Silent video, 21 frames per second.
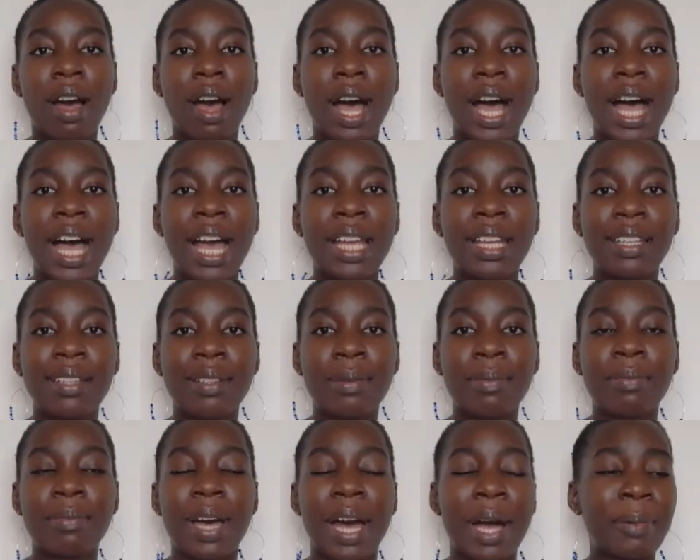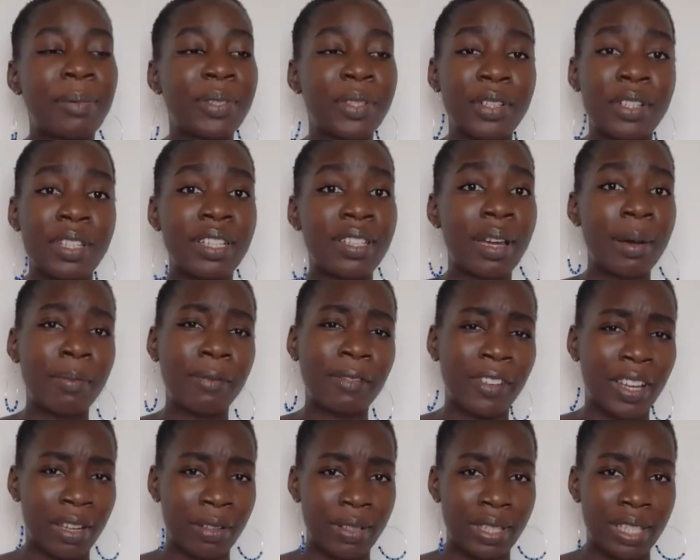I am absolutely
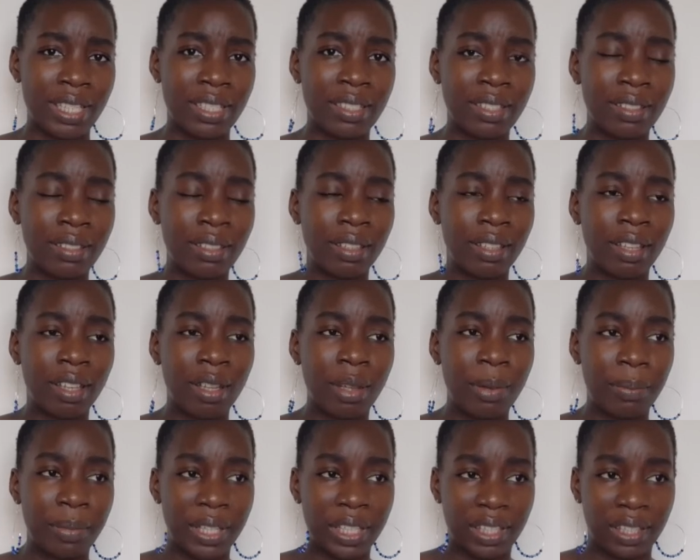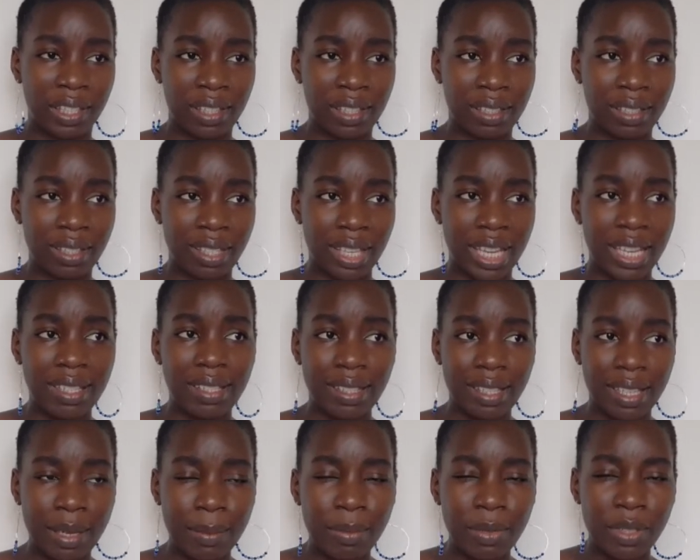dumbfounded because it
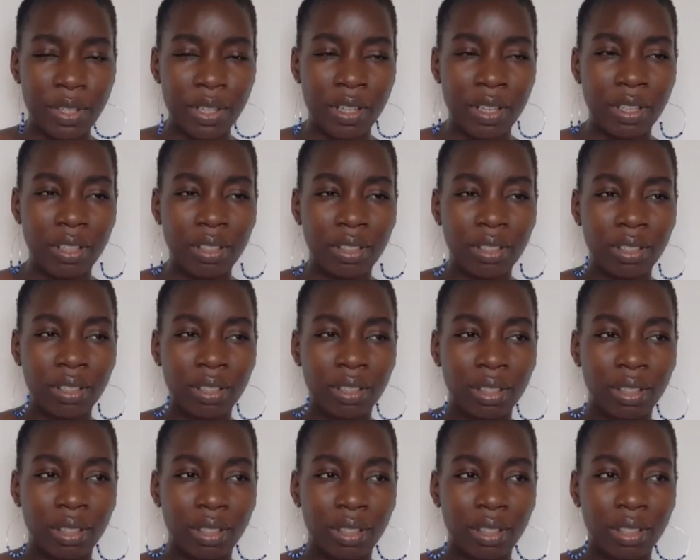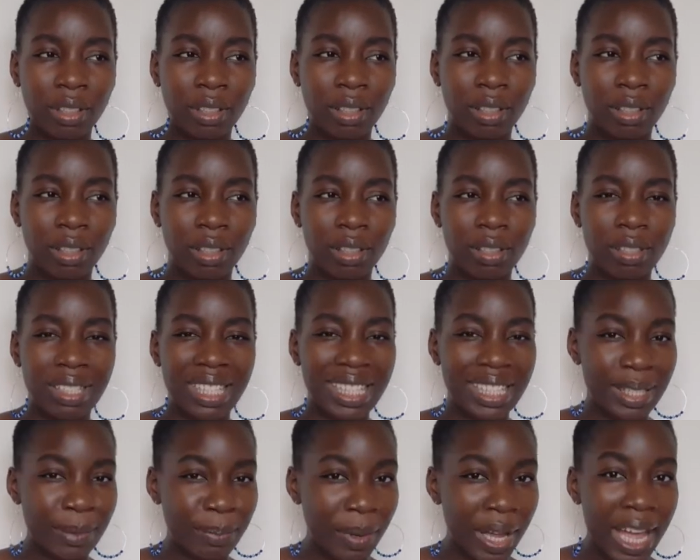seems that
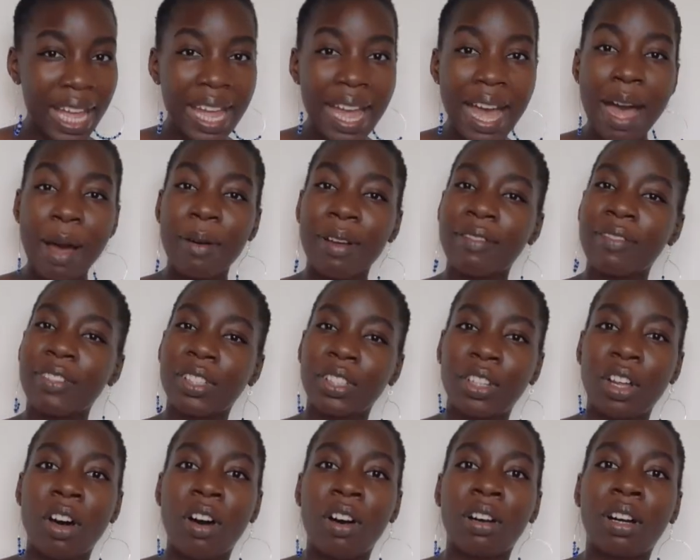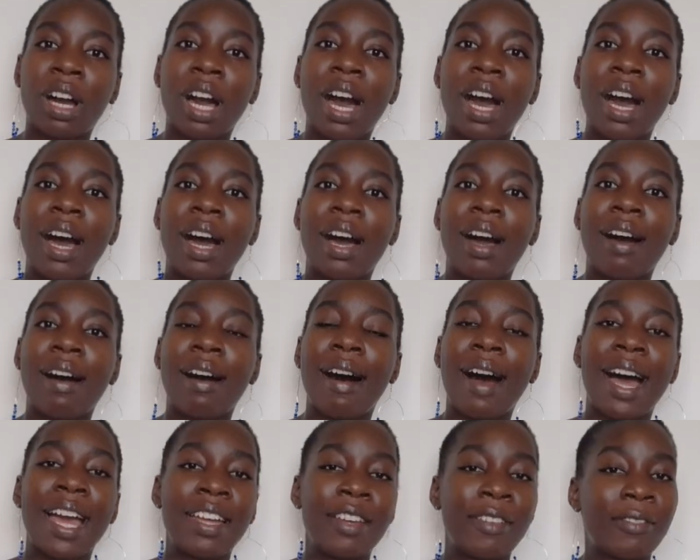despite however long
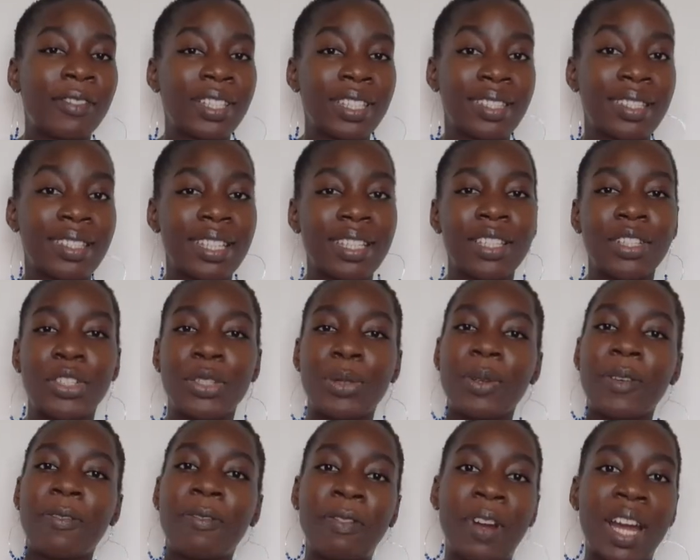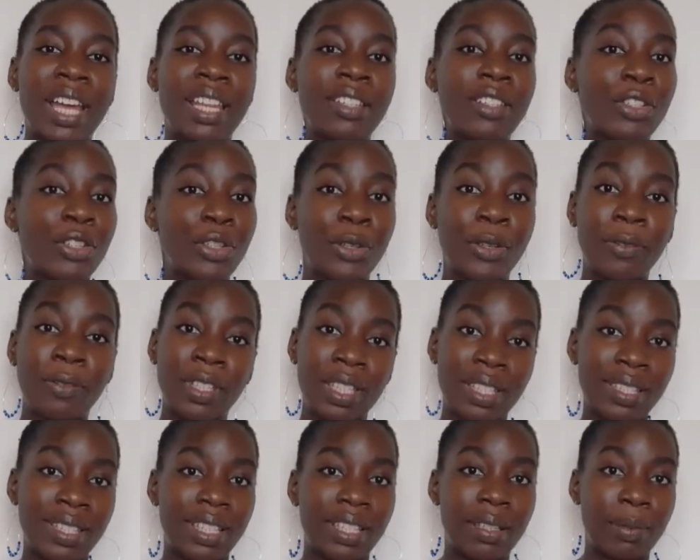I have considered you a friend and you have
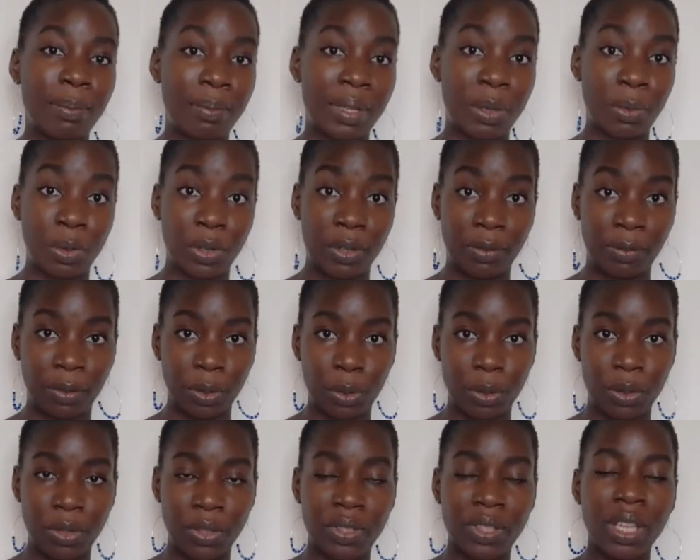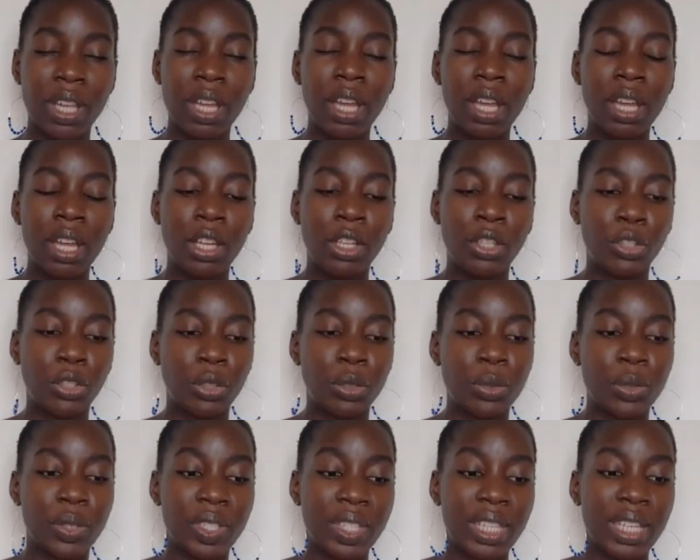considered me one of yours,
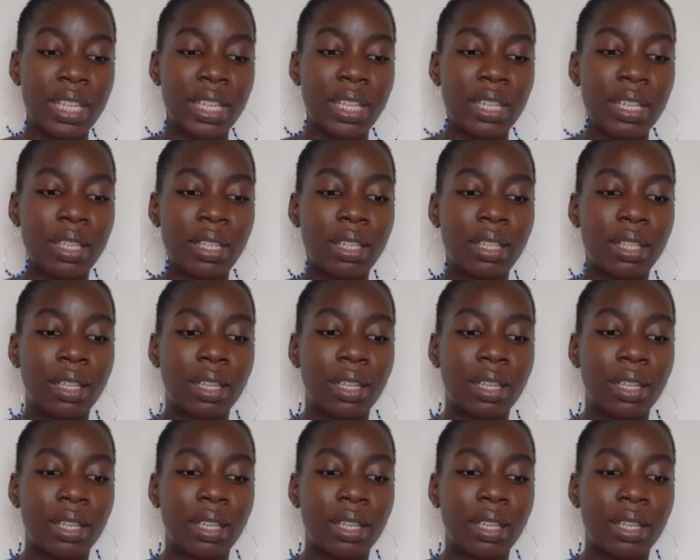you see